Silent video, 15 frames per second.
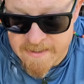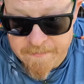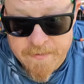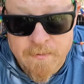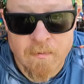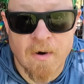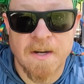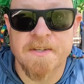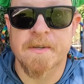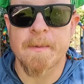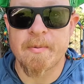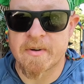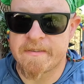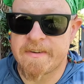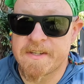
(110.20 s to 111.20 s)
if you've watched my
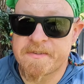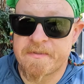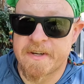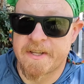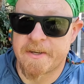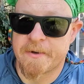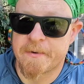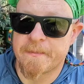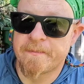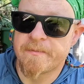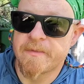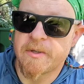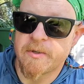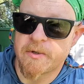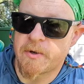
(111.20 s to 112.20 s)
previous video,
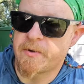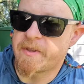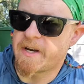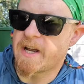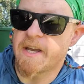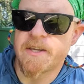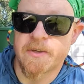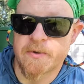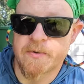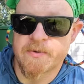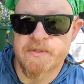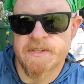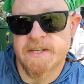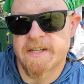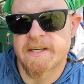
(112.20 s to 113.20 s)
you know that I use
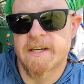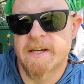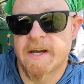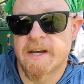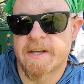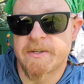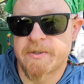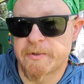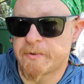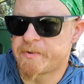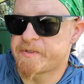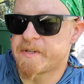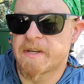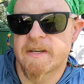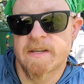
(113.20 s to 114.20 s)
the
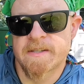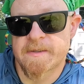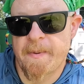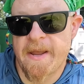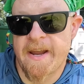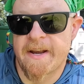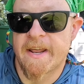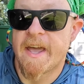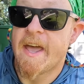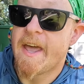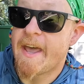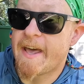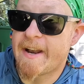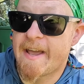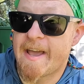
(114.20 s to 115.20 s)
Deuce spade,
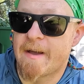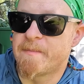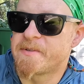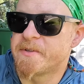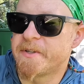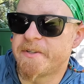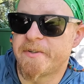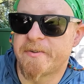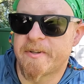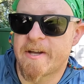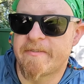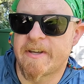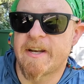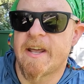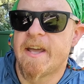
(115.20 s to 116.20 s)
and I absolutely do love
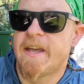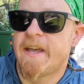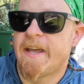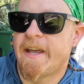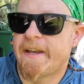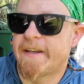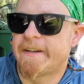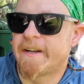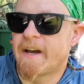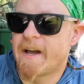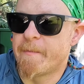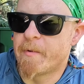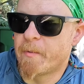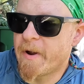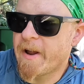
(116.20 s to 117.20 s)
it. And
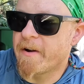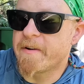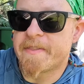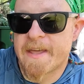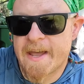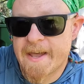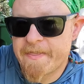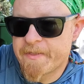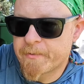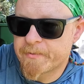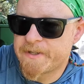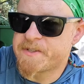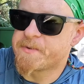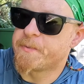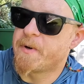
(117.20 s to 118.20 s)
I'm aware that the
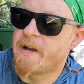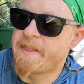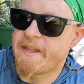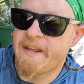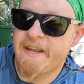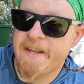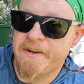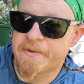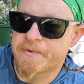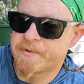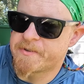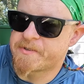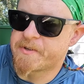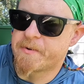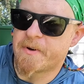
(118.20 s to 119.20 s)
reason why the handle
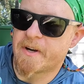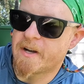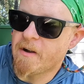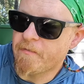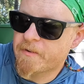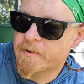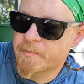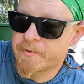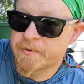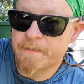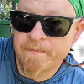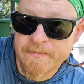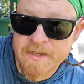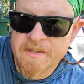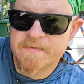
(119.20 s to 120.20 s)
is so uncomfortable
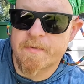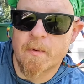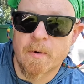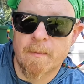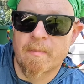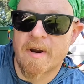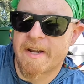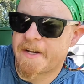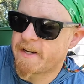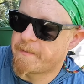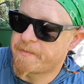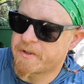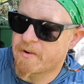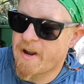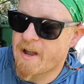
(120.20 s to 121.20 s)
is for breaking up
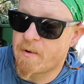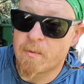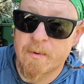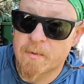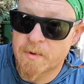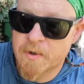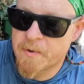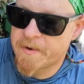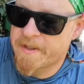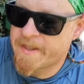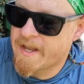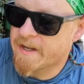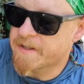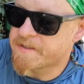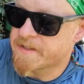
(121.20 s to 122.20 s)
the ground. We won't go into
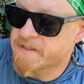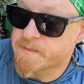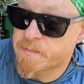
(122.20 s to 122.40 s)
that because that's a